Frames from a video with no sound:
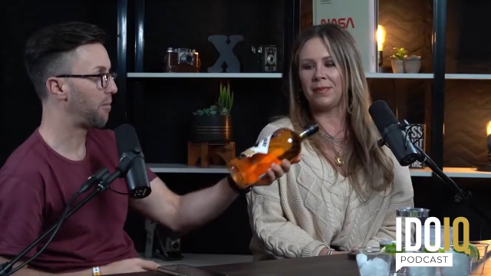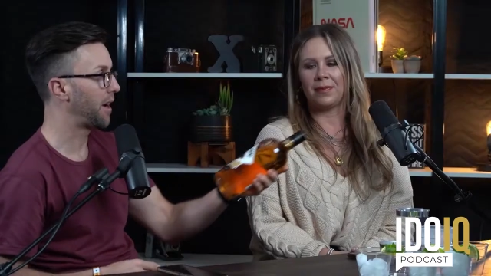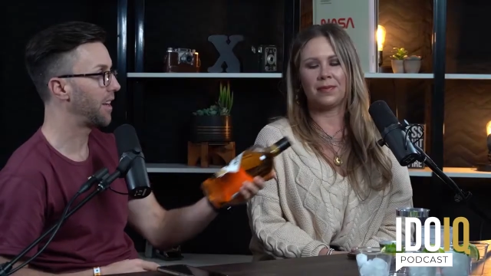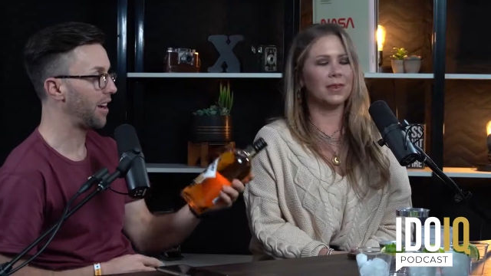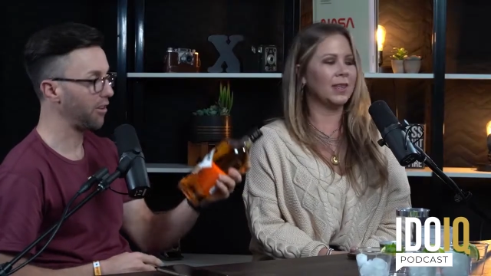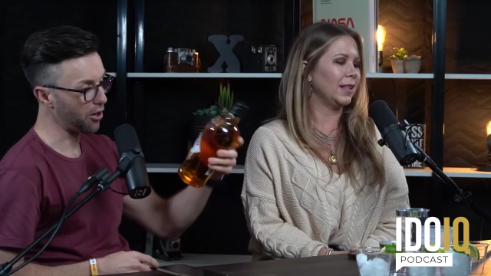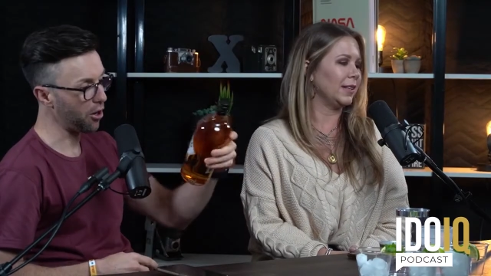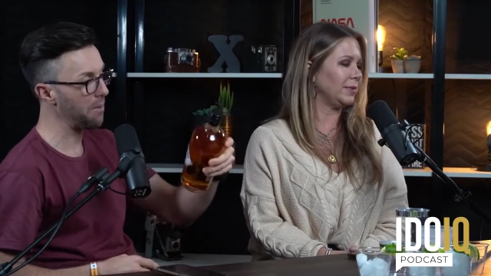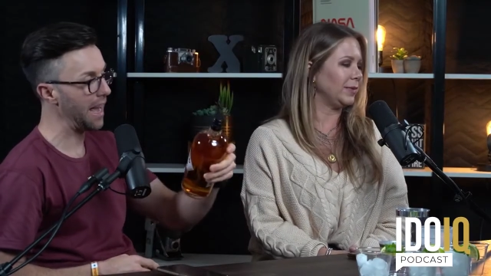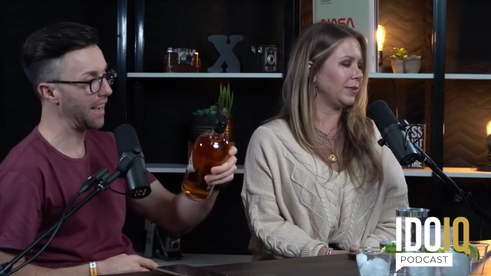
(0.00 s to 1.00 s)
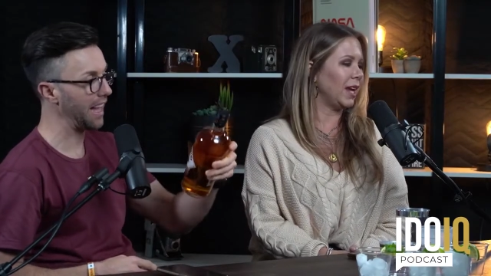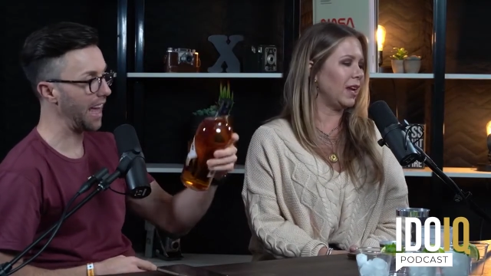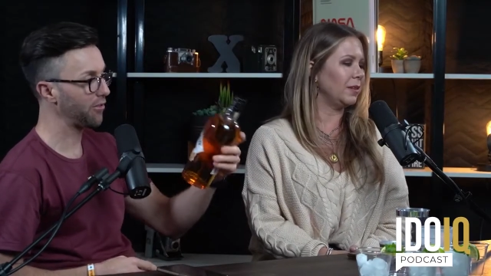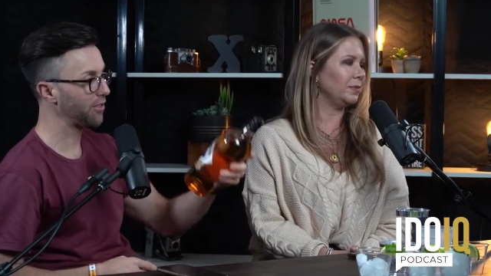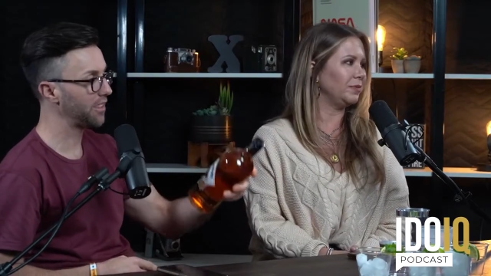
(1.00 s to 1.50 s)
Speaker 1: I'll buy. I'll go back
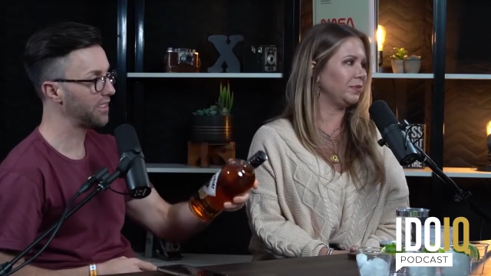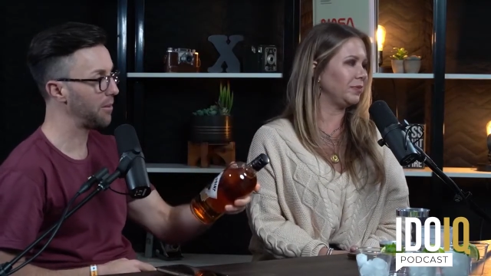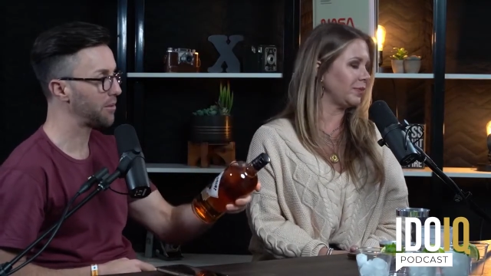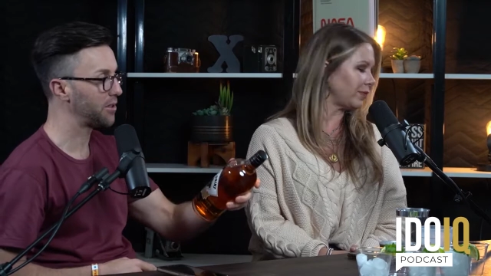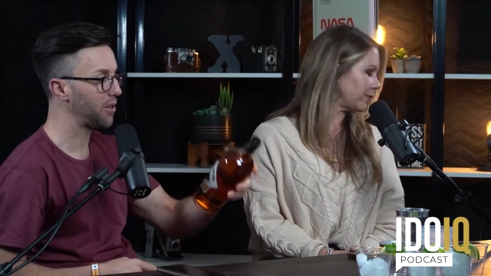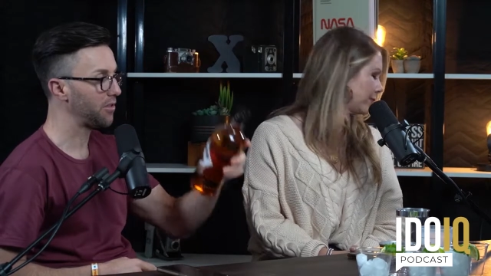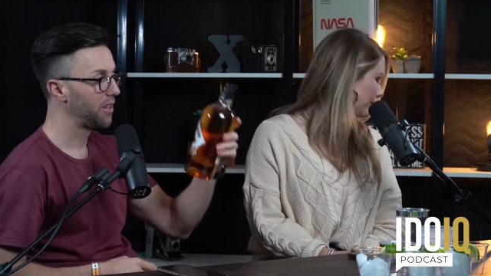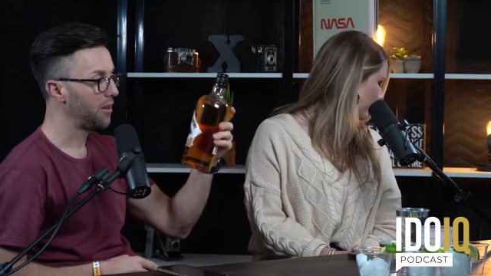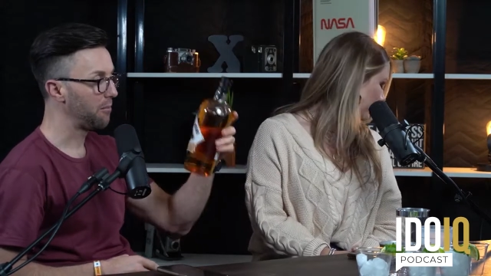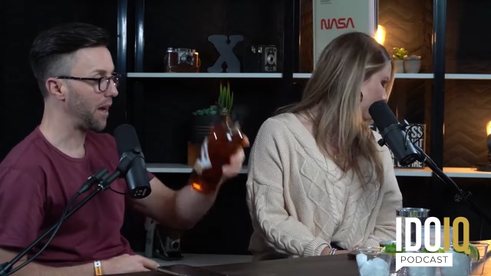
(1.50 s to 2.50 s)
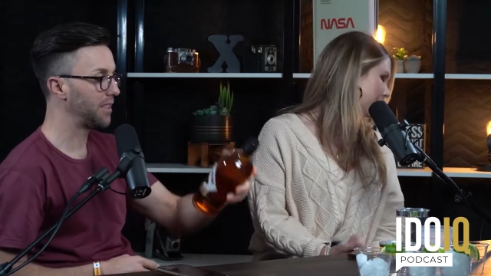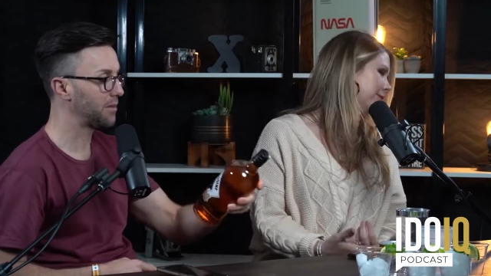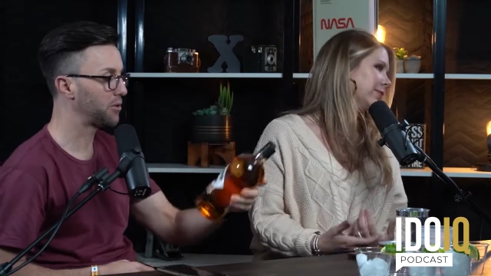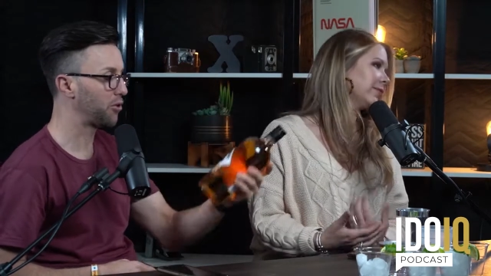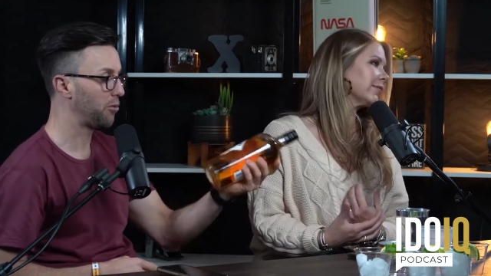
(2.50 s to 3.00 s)
after this episode, buy
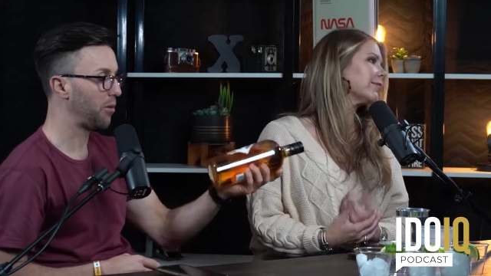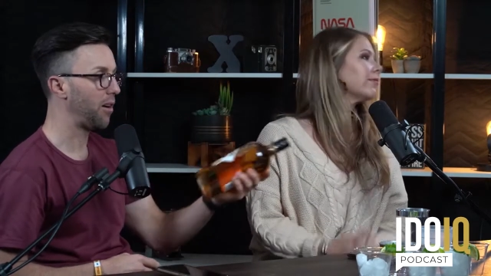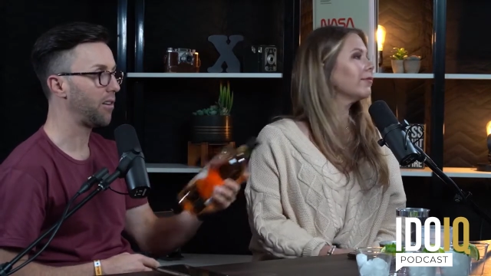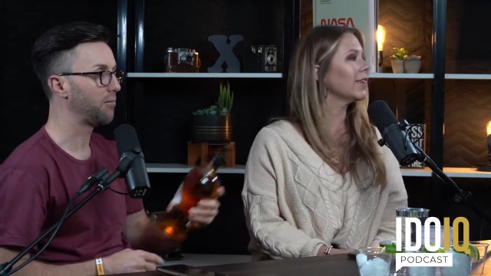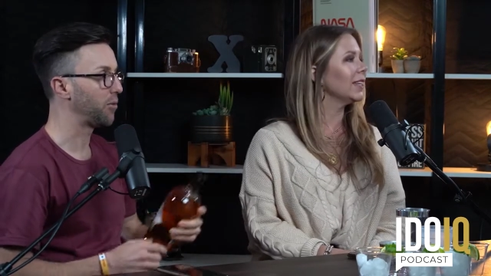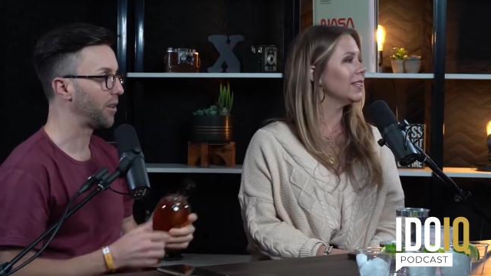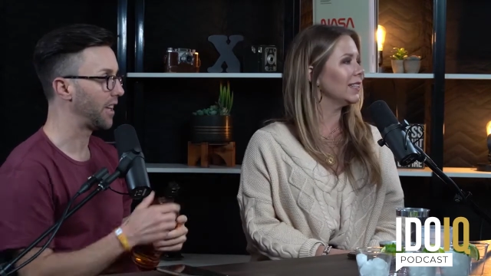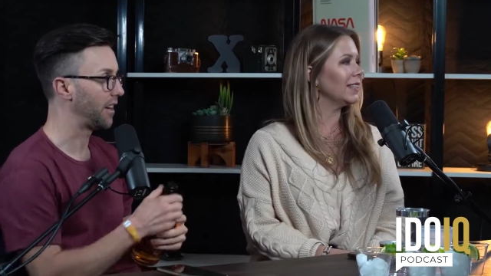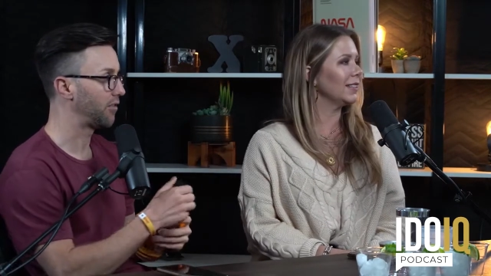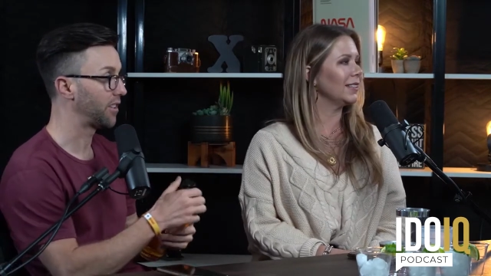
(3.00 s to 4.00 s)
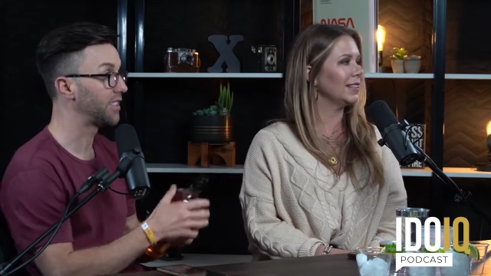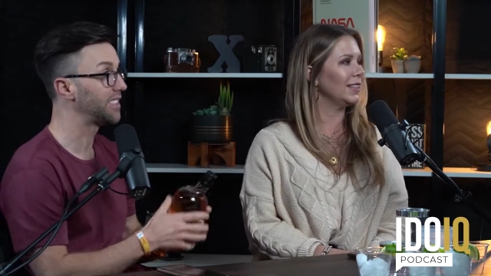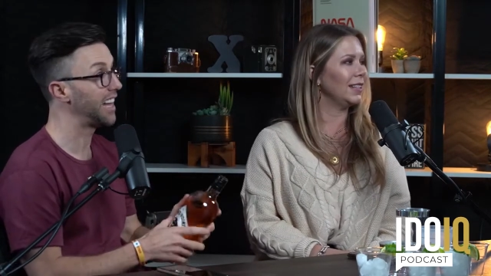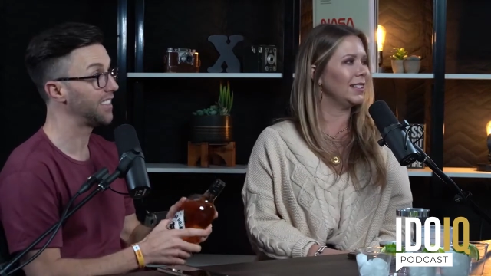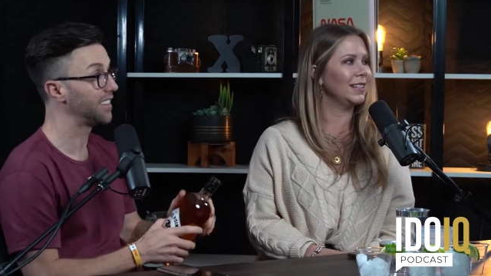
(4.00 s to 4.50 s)
some Skrewball, bring that over,
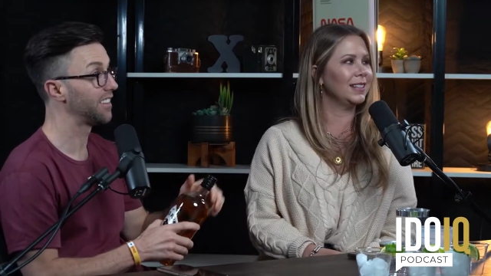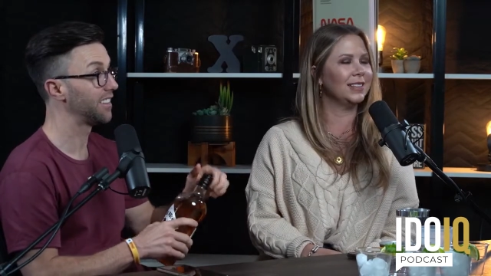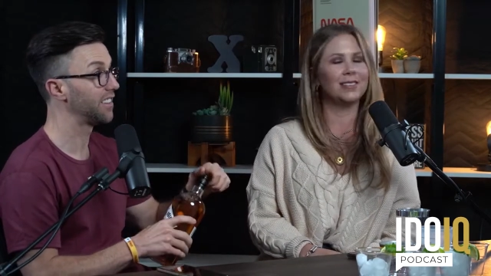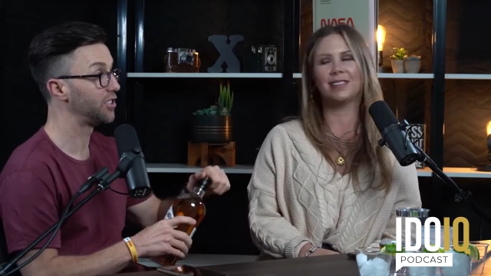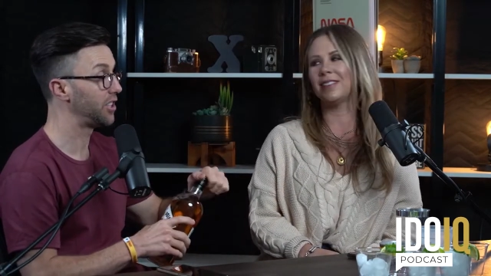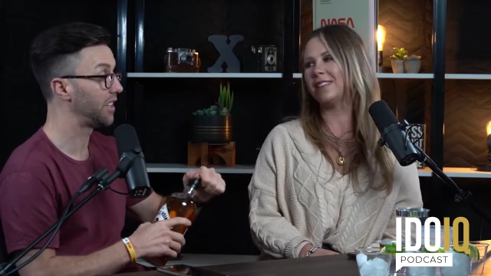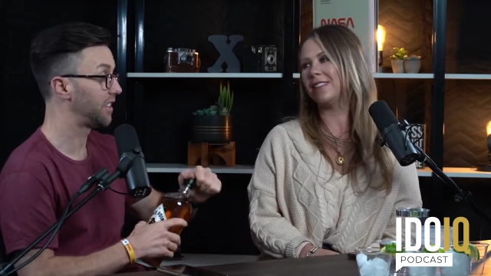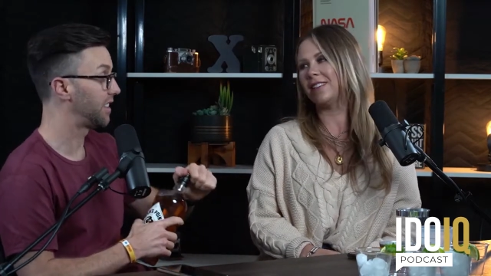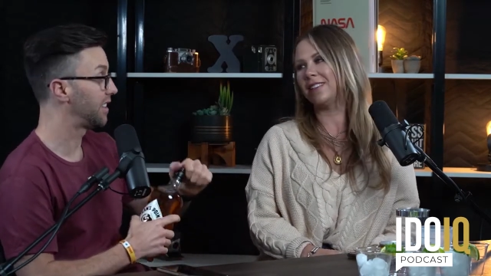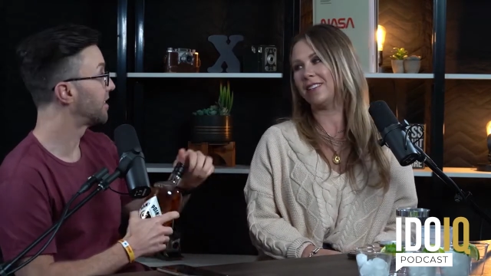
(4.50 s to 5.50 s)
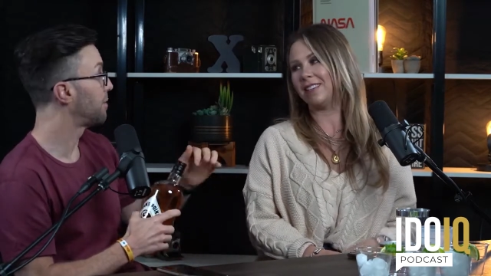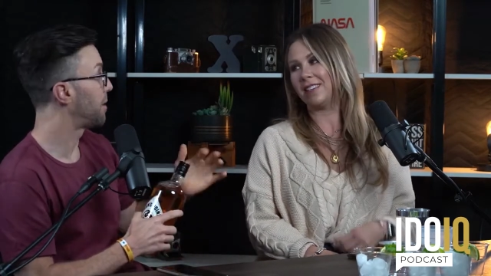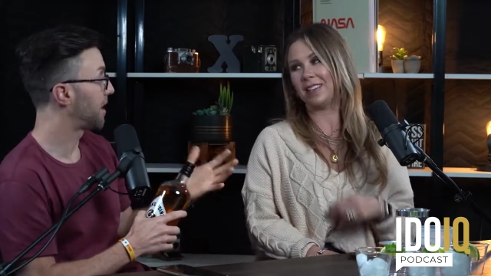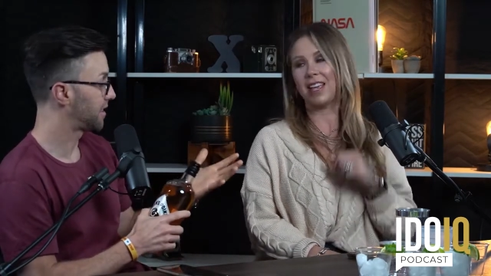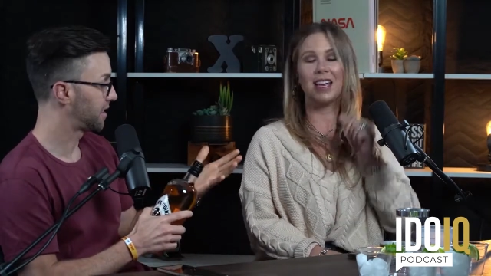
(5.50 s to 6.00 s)
cause that legit is the
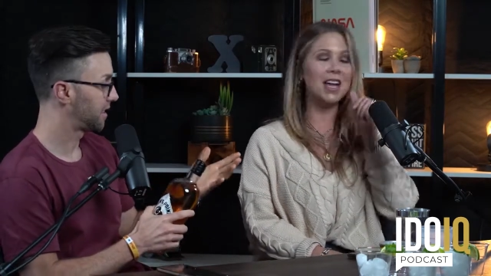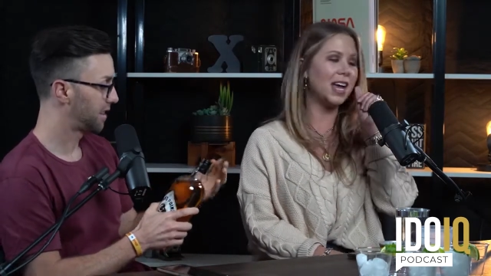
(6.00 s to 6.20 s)
best.